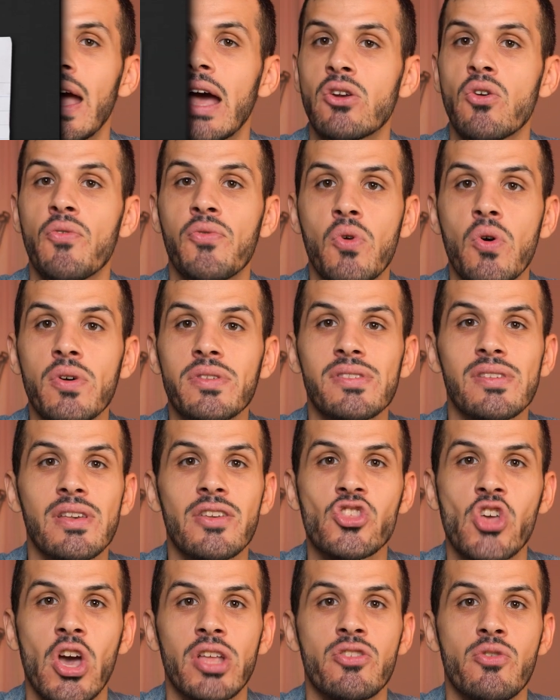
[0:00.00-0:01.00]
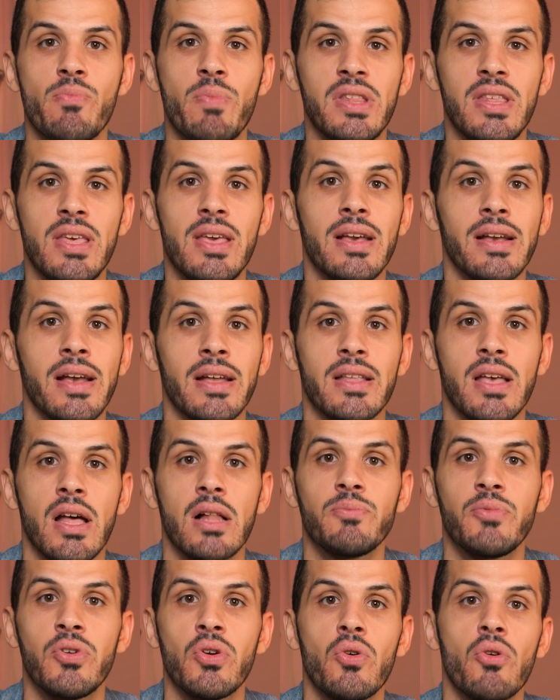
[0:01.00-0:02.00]
And of course, Chatgpt can
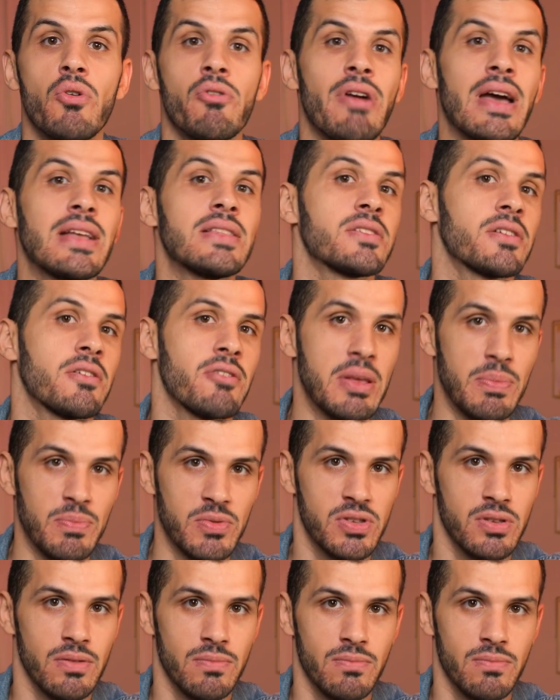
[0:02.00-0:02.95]
help you write scripts.